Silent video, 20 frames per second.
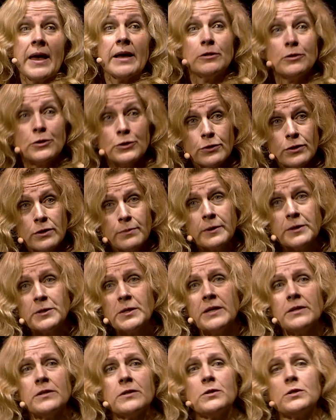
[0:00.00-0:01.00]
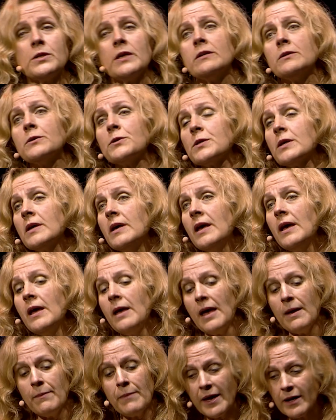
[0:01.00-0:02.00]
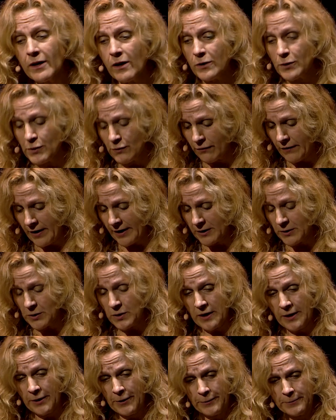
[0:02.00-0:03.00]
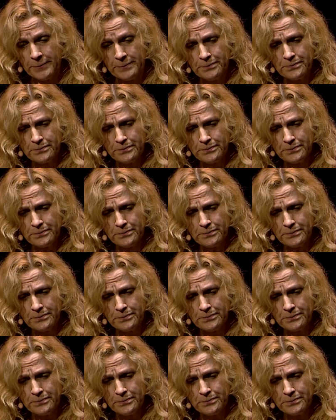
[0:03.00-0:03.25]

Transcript: enter the placenta cells and may cause effects there.